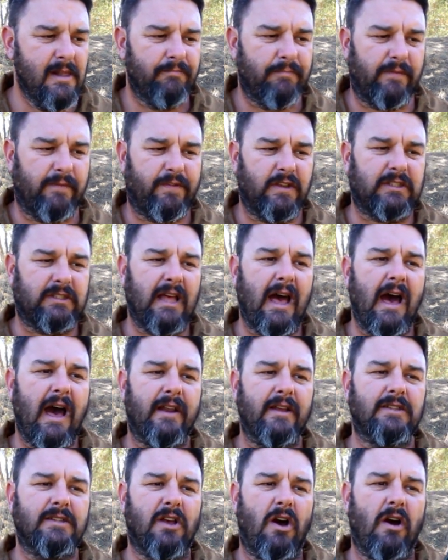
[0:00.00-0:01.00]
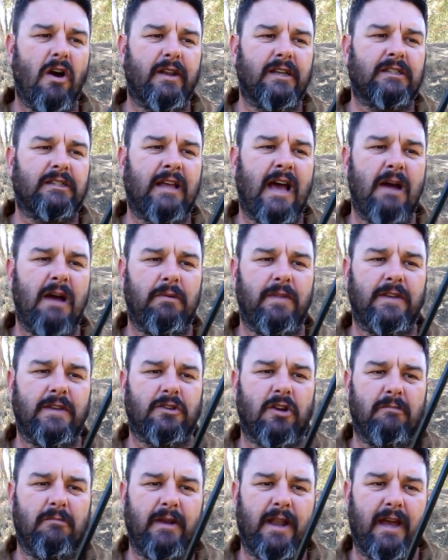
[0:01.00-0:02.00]
But for starters, I'm going to start with this
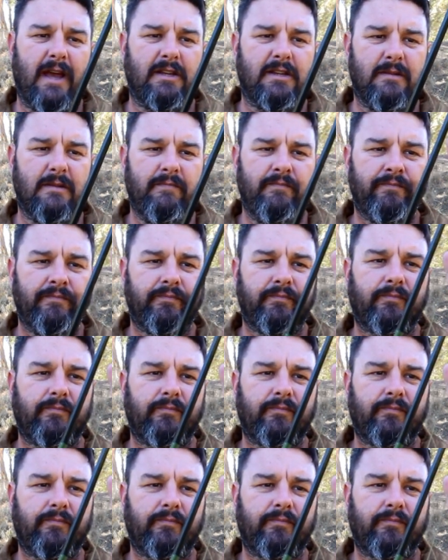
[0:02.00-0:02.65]
combination